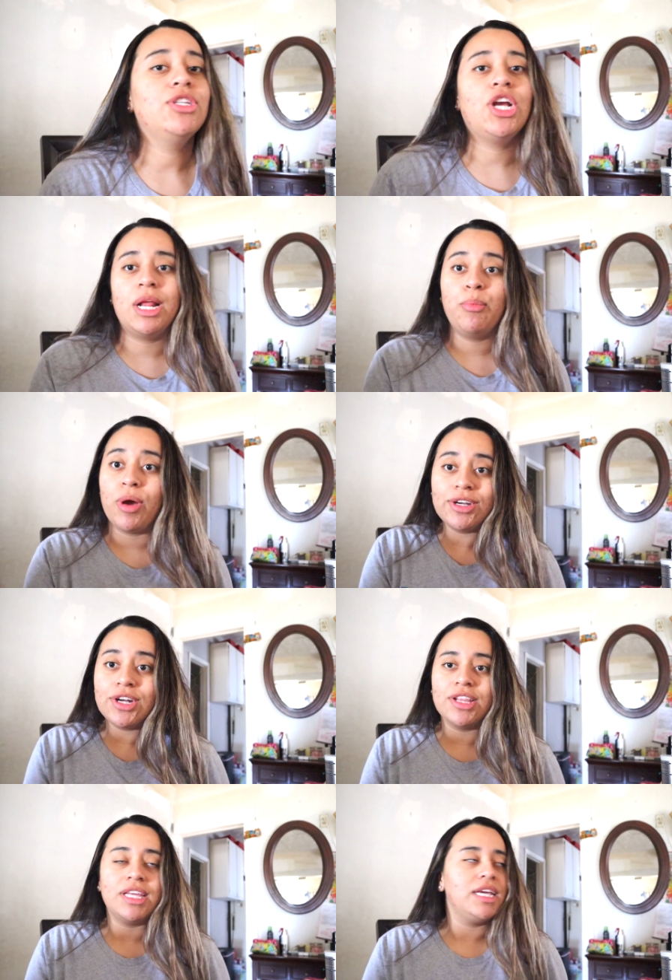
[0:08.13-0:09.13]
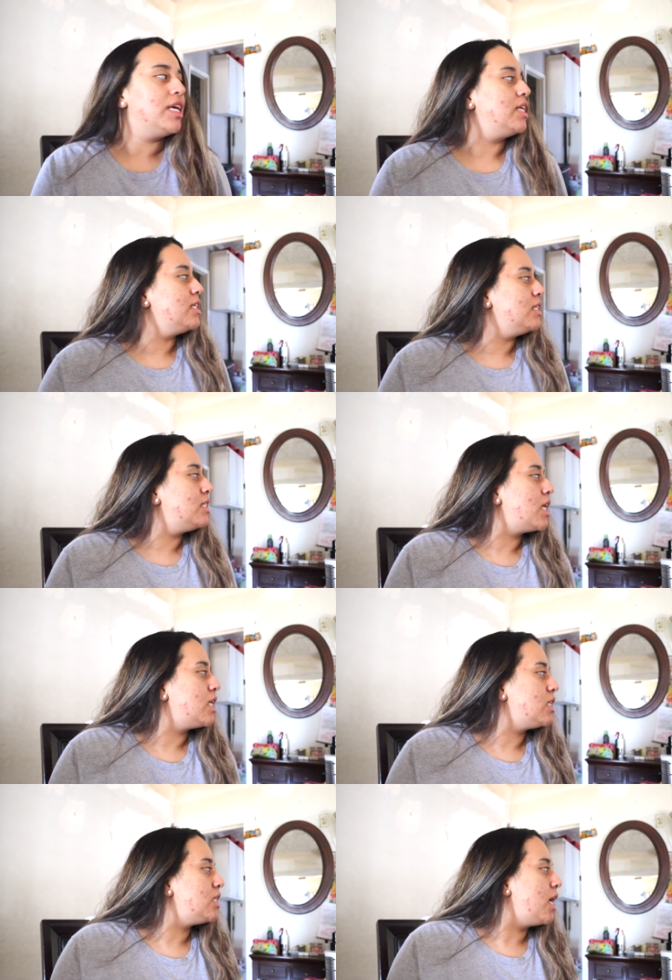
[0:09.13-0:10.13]
starting bright and early it is
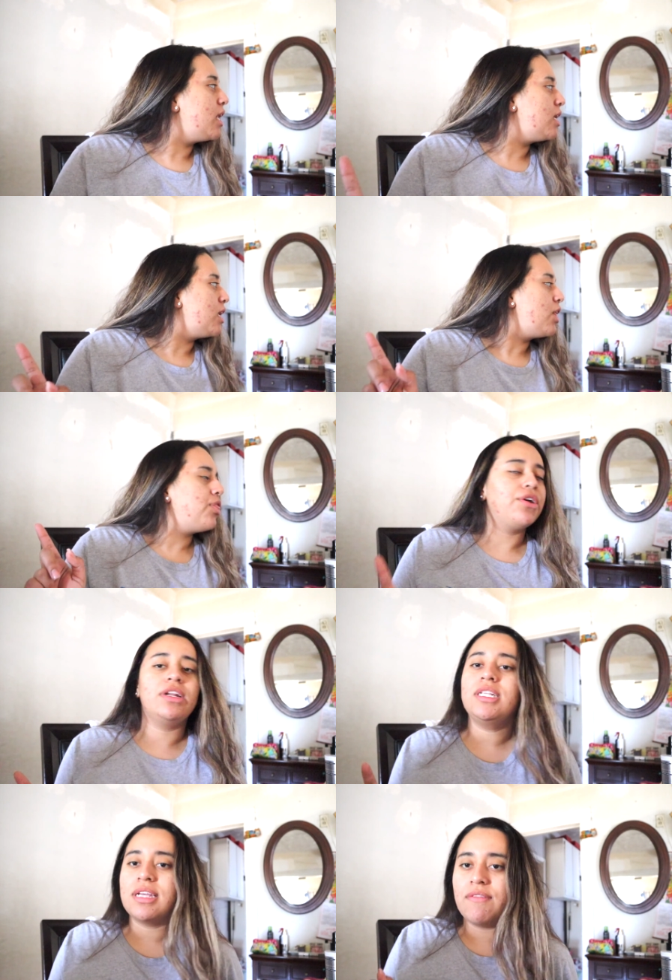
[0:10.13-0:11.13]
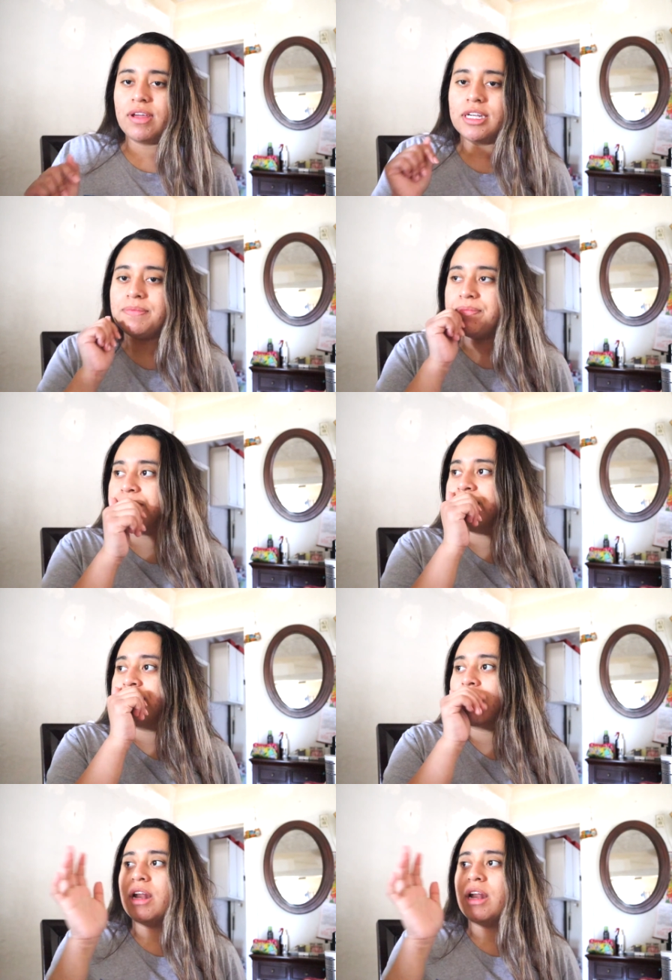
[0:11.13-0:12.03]
10:37,